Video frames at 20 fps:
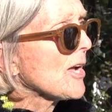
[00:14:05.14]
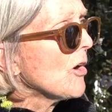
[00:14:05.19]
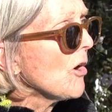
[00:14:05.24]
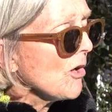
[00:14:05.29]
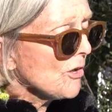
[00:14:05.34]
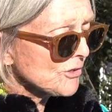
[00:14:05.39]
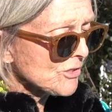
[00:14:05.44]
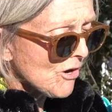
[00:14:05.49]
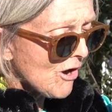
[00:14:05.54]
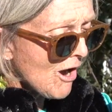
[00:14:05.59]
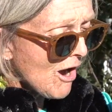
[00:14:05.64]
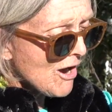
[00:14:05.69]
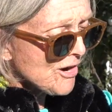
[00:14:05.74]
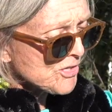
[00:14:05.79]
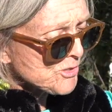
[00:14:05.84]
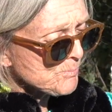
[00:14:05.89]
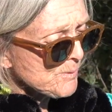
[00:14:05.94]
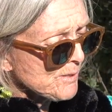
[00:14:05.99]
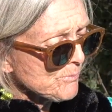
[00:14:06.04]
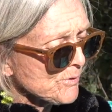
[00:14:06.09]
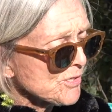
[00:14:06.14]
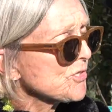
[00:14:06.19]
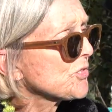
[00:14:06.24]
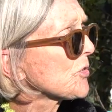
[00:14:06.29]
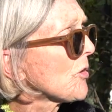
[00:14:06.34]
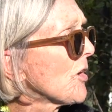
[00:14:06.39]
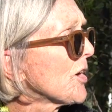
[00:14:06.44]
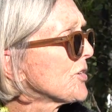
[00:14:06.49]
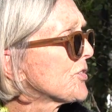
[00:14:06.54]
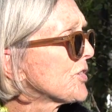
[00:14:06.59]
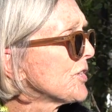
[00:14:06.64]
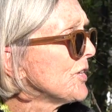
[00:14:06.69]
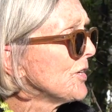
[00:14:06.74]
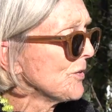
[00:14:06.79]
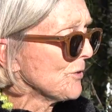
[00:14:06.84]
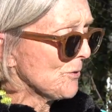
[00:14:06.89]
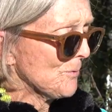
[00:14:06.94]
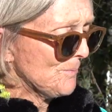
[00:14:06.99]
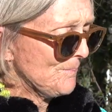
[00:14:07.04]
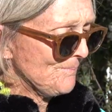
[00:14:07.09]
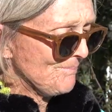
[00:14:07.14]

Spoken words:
old car has been restored too.